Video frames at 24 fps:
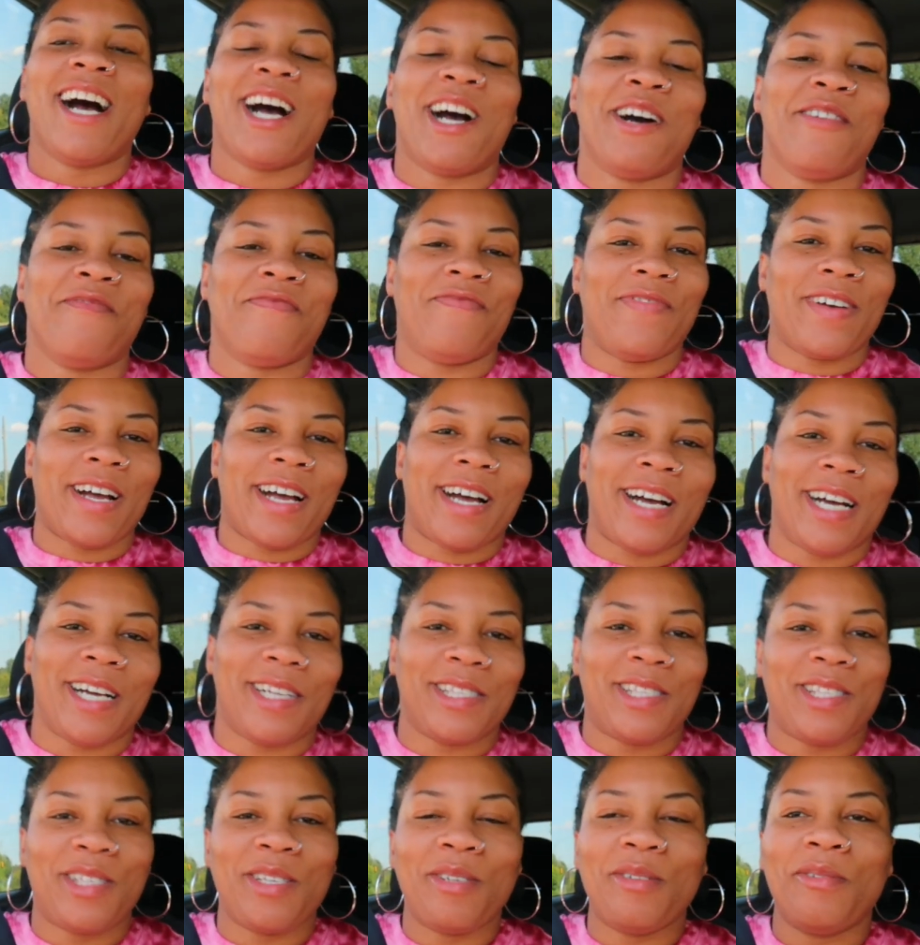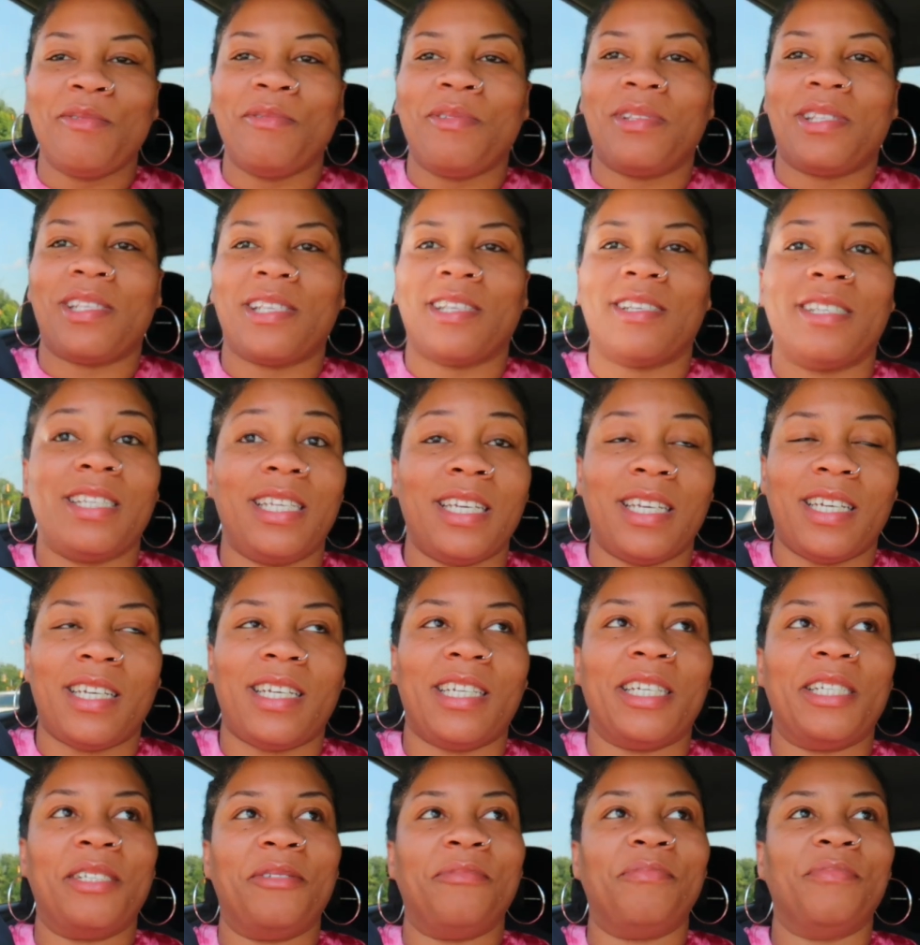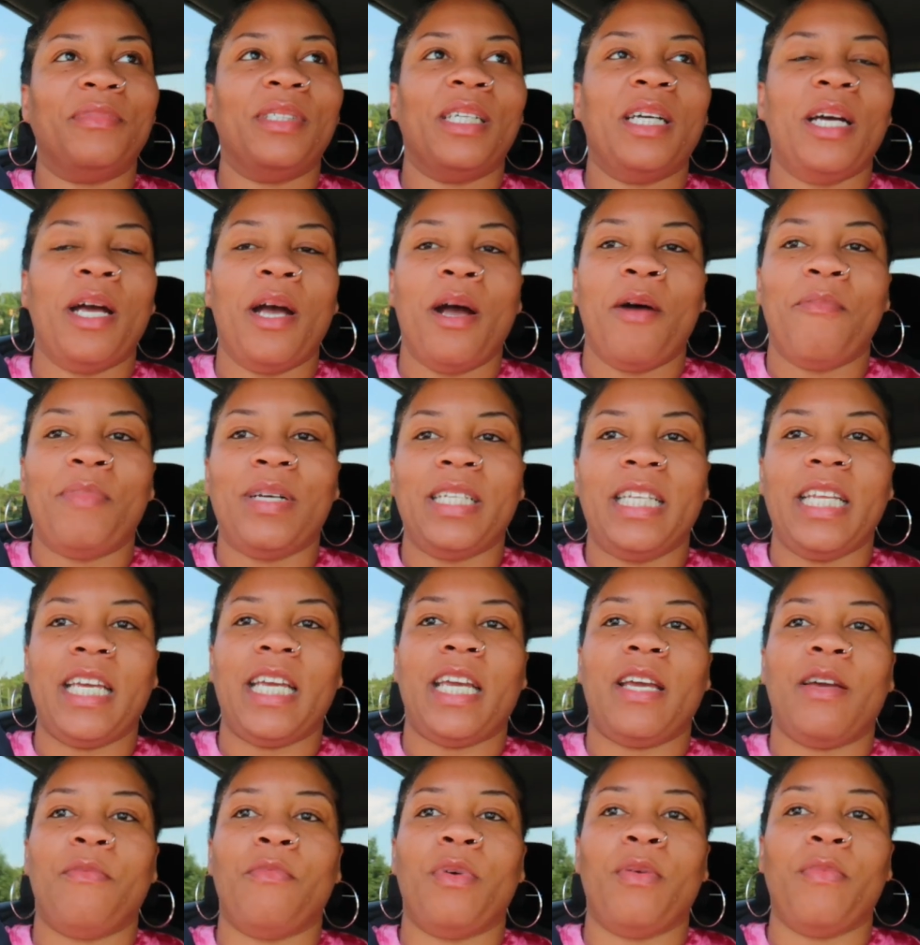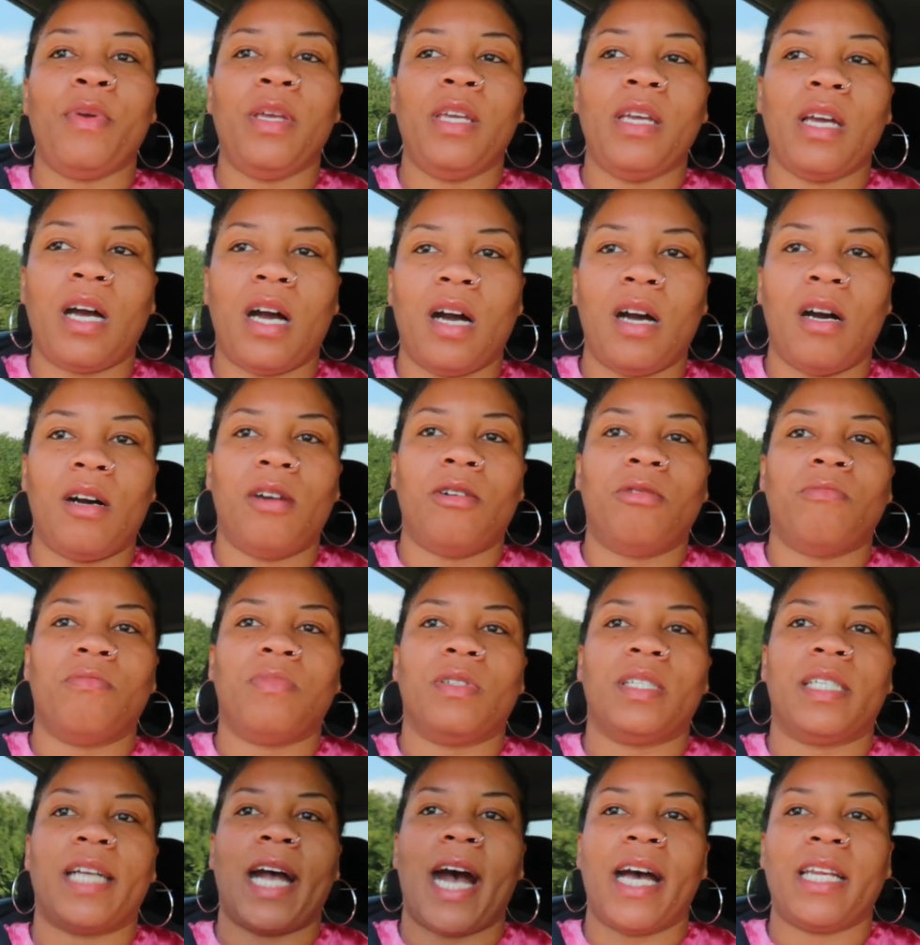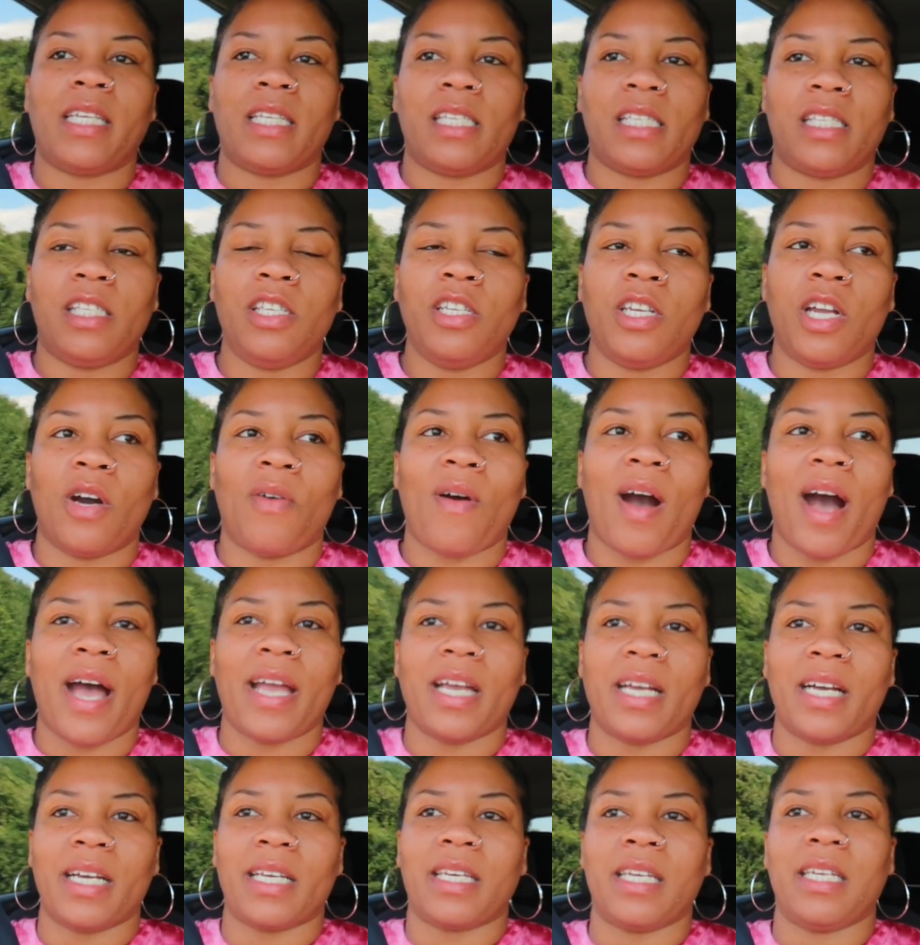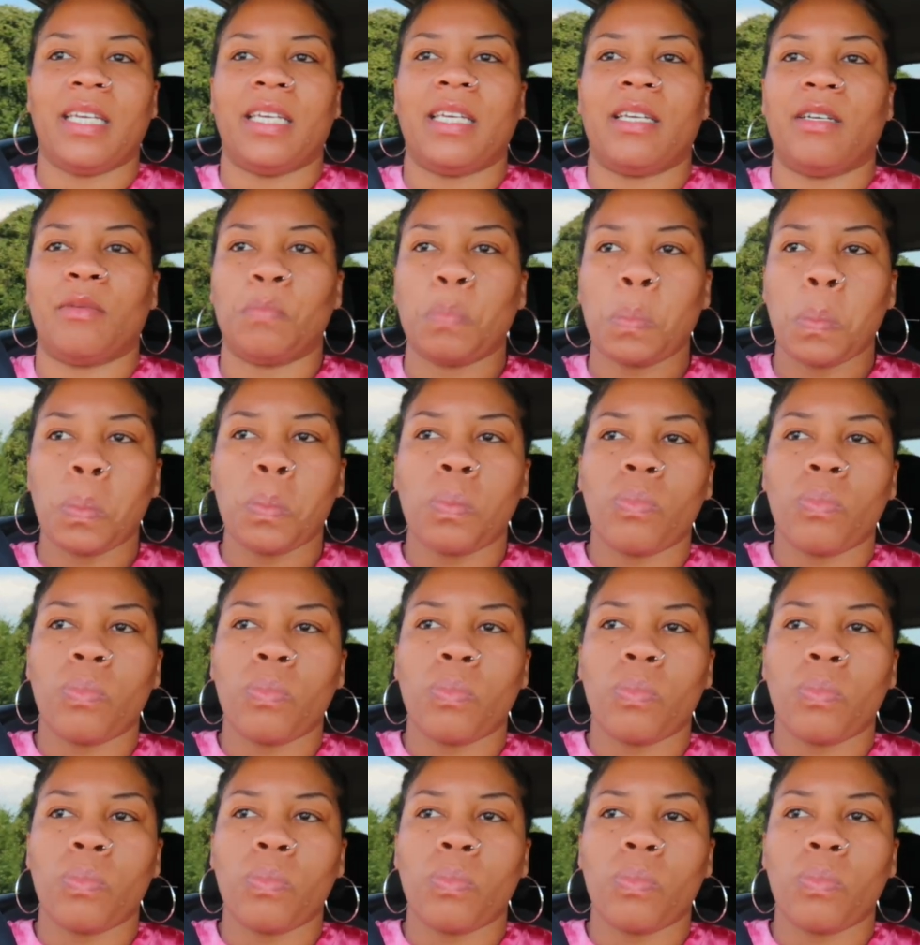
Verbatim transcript: I'm five two, so yeah. But then when we um got his, you know, height again,